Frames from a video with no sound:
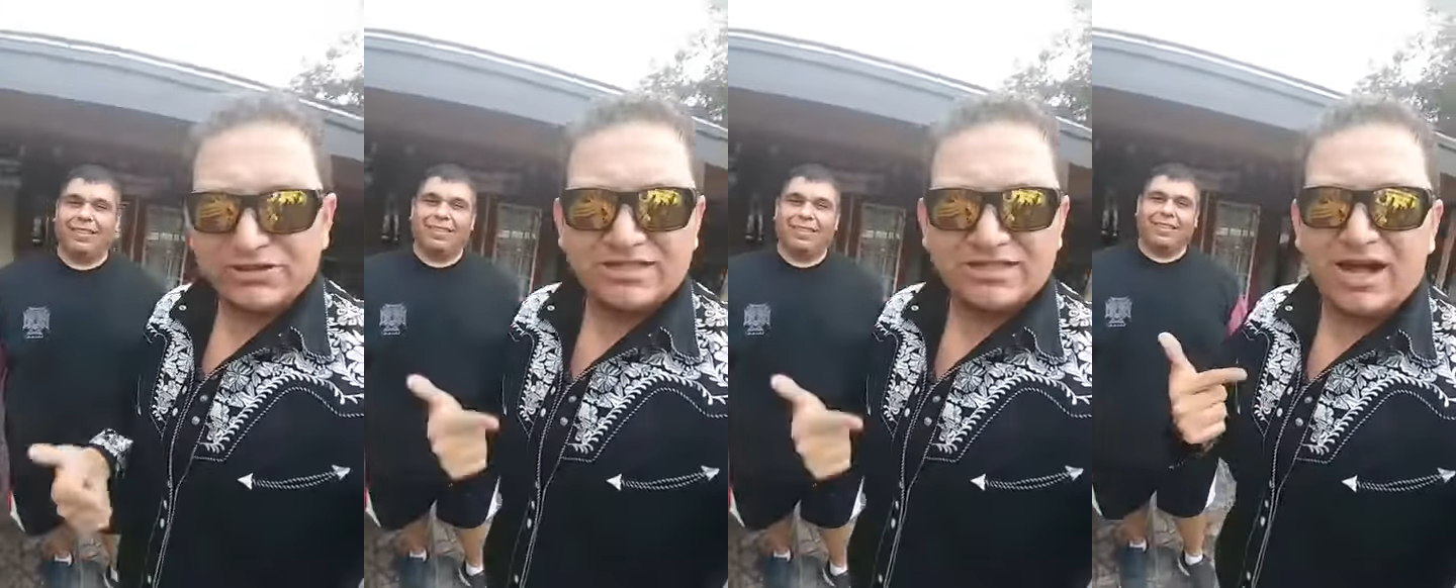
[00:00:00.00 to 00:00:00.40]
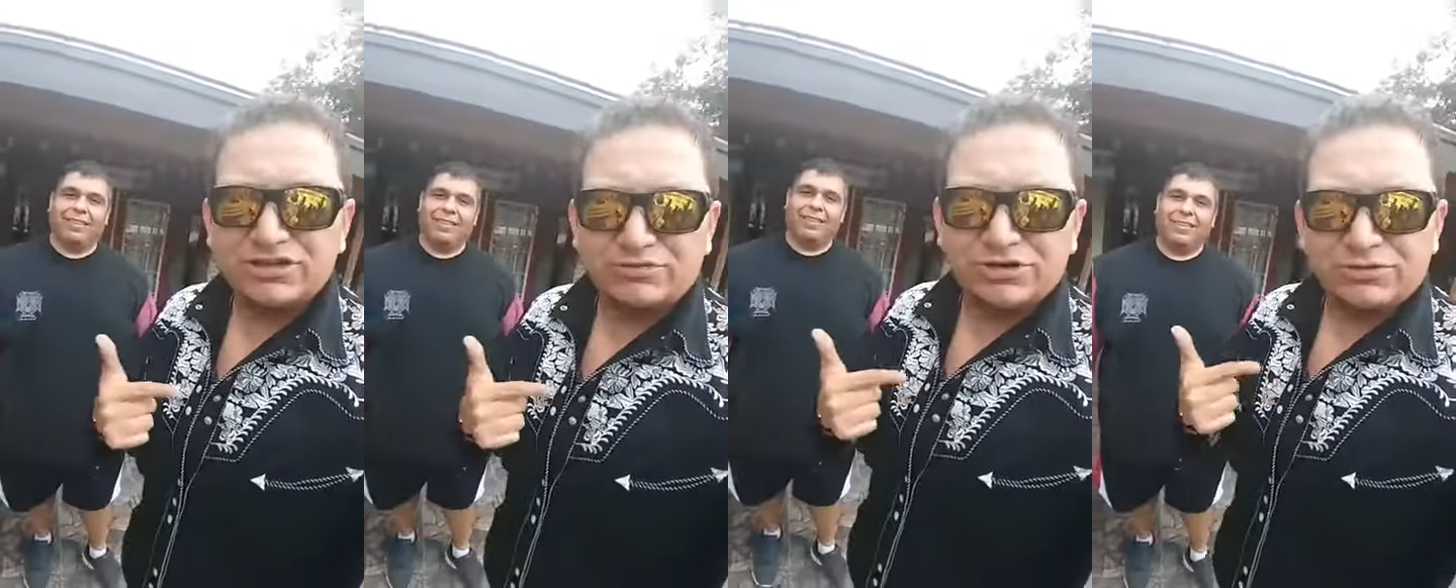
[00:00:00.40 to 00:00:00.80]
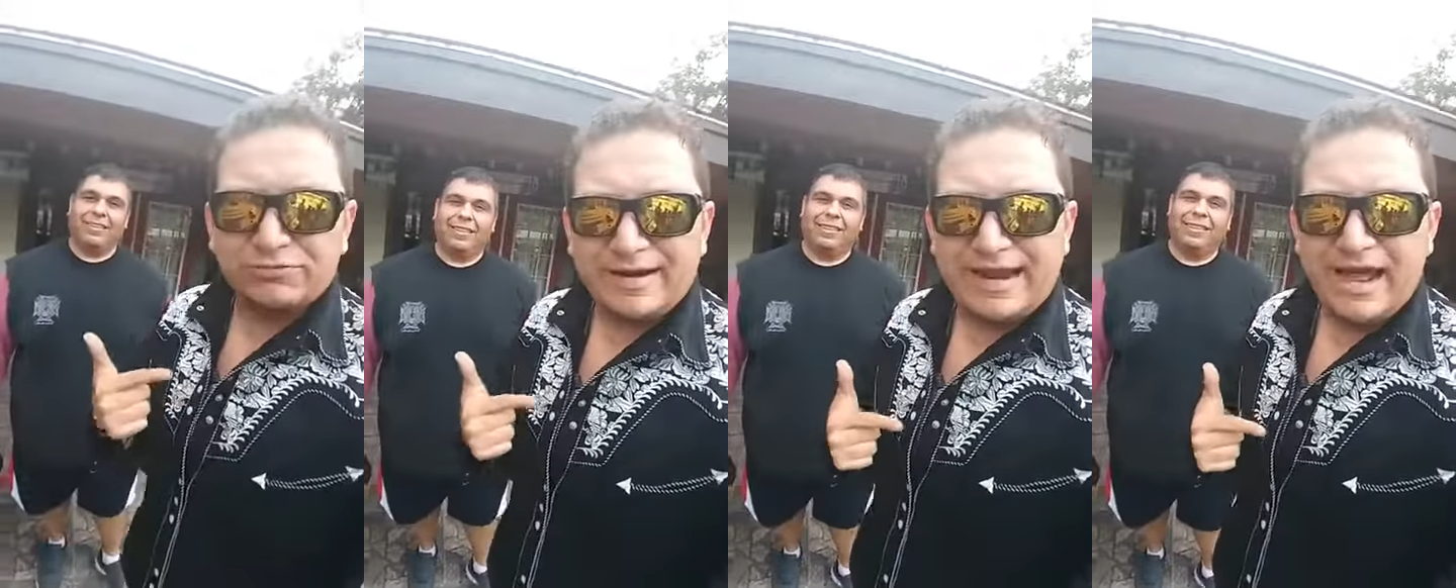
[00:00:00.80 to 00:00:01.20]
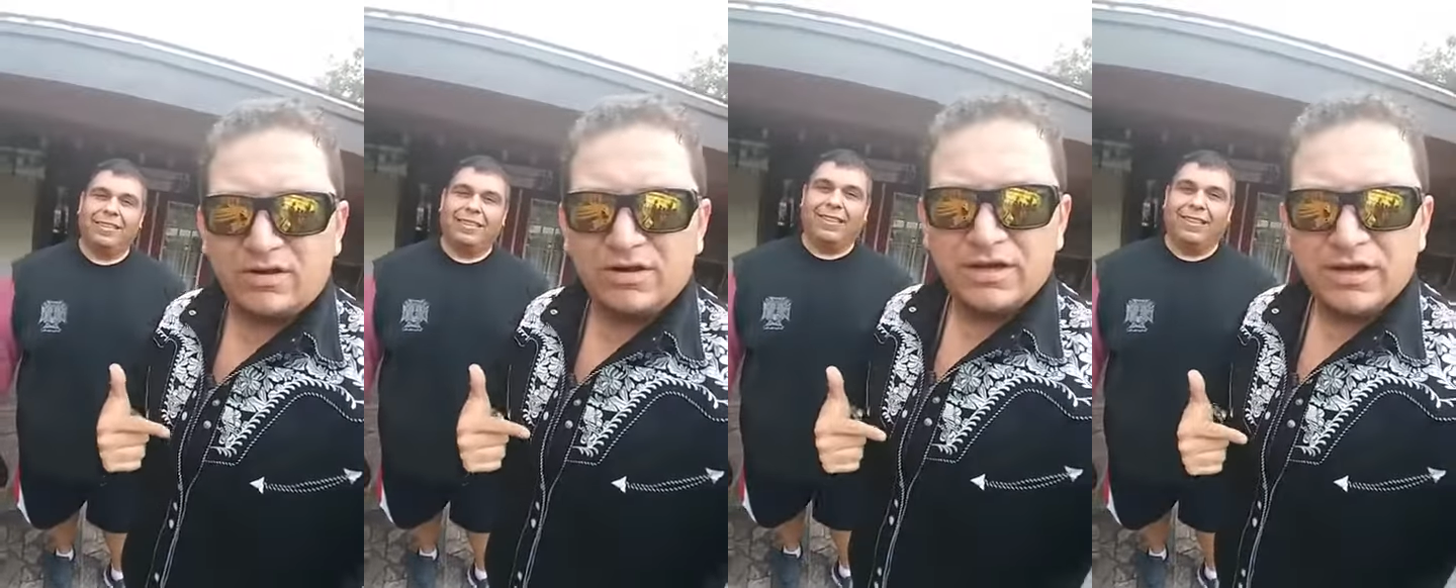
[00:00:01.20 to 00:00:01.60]
just as Gonzo was doing right
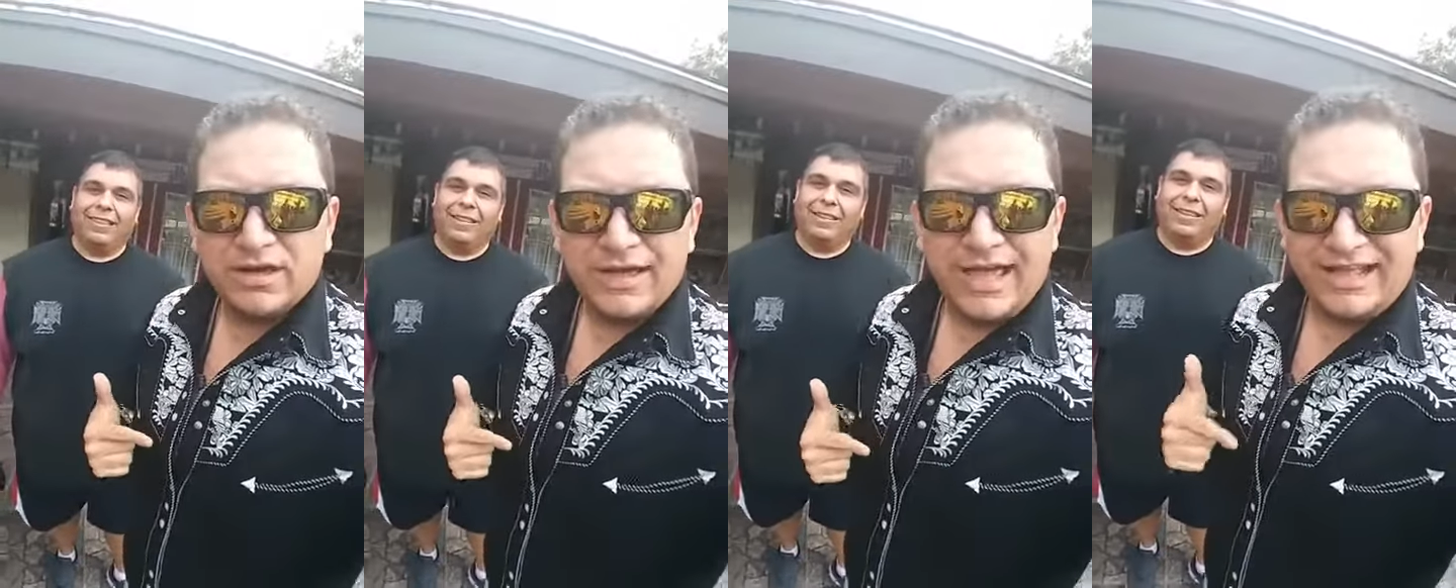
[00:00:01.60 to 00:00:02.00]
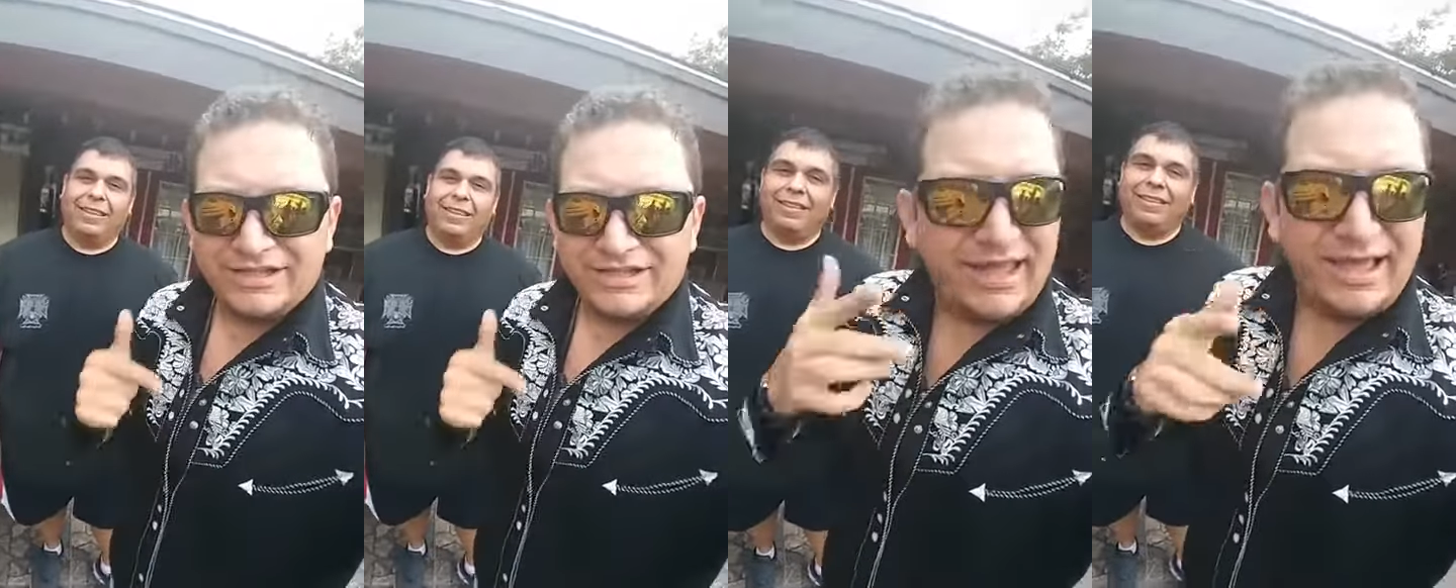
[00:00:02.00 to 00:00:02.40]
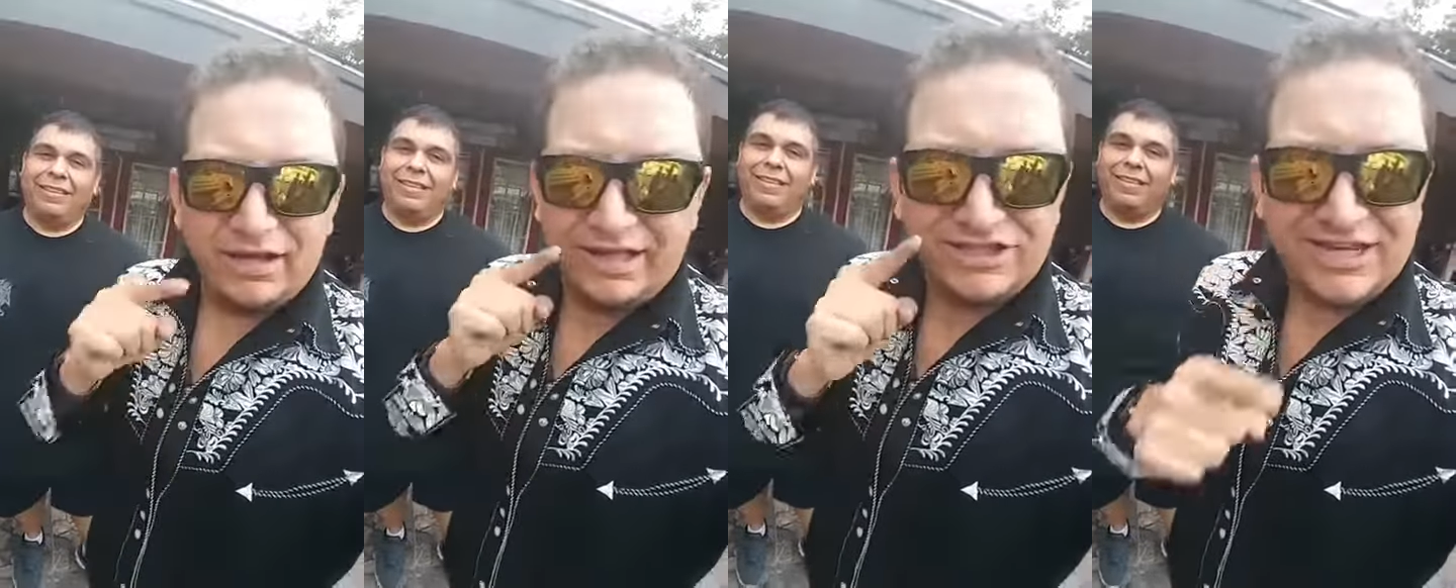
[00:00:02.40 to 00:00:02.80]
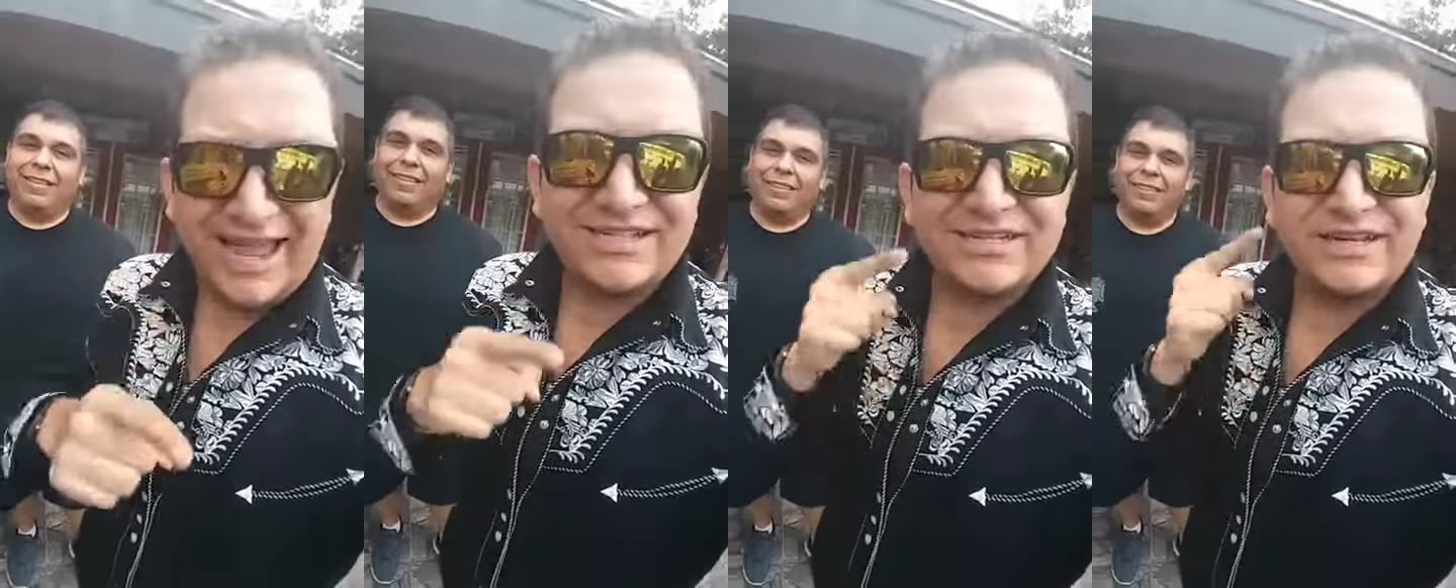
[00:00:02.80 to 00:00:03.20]
now. It
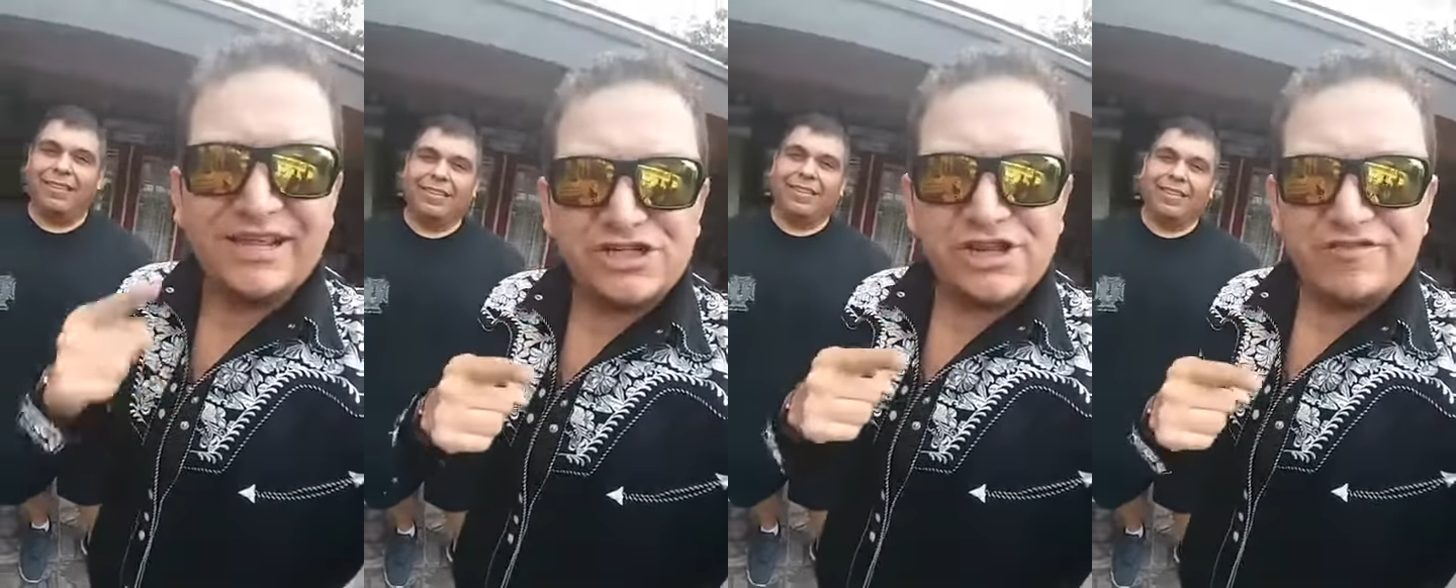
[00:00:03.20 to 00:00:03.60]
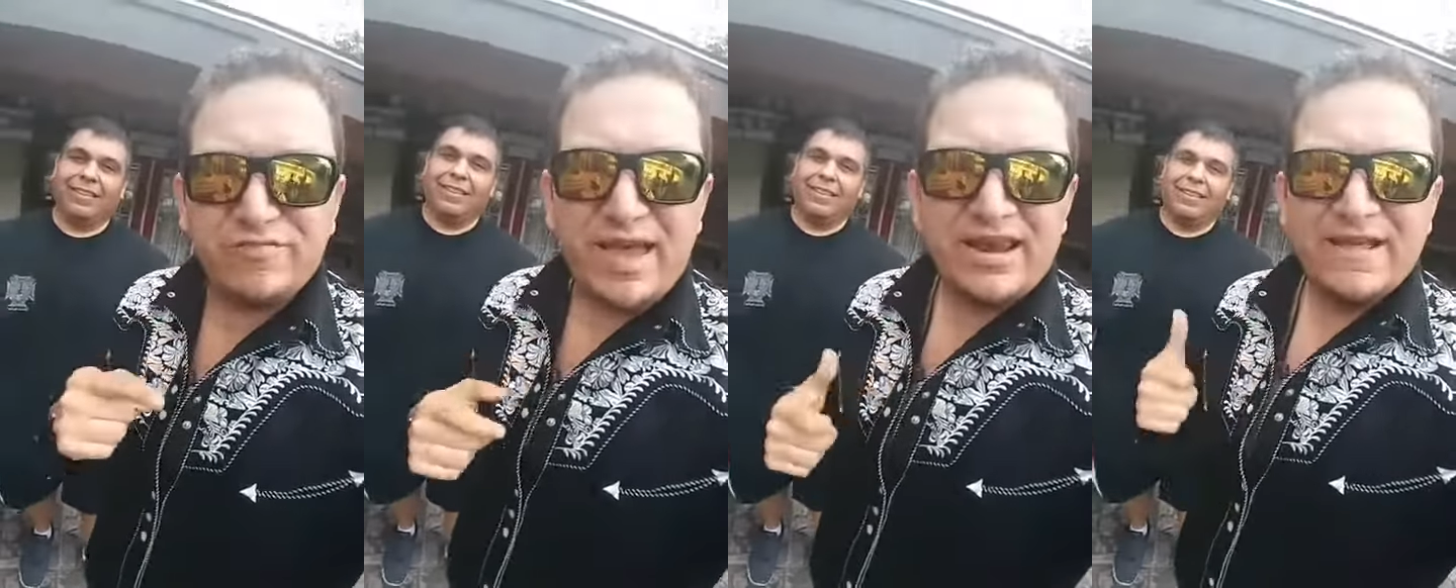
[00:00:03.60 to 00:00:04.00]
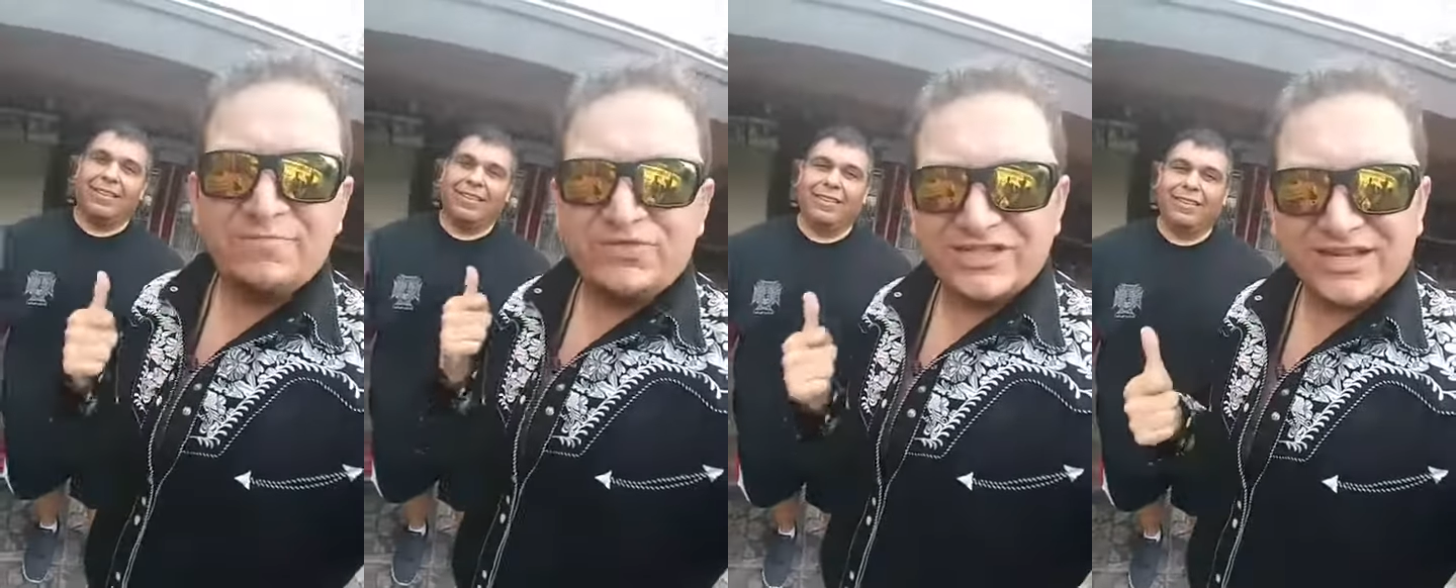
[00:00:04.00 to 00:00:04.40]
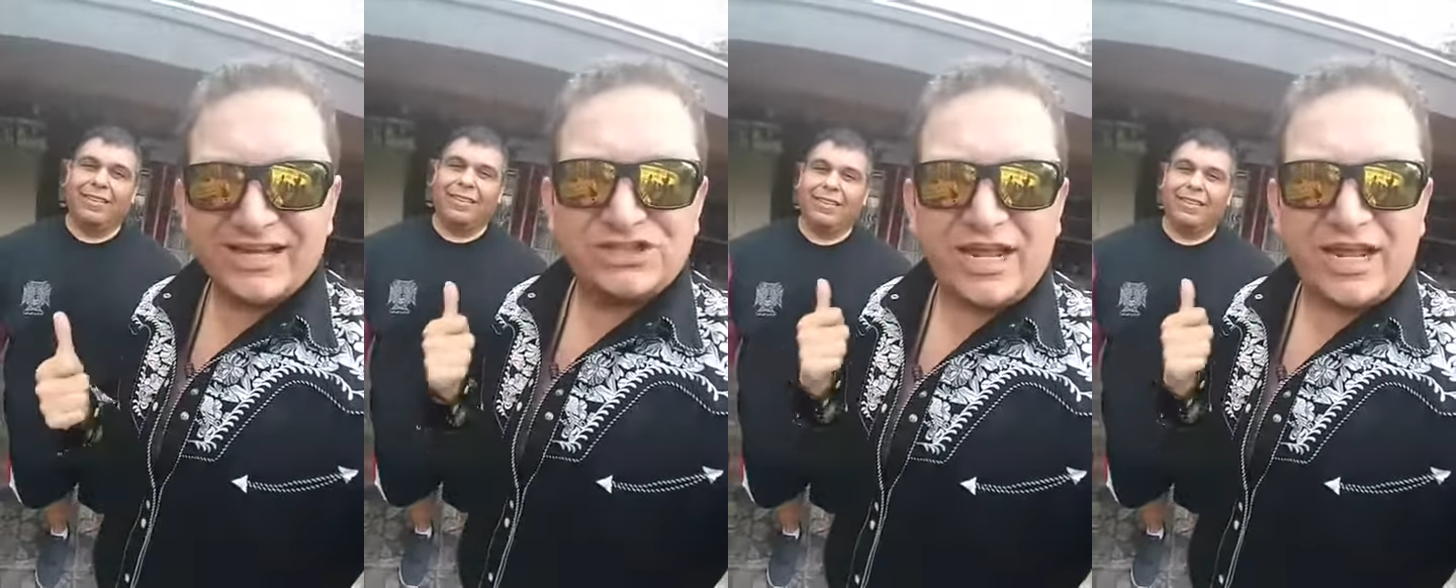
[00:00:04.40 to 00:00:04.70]
takes initiative, man. This guy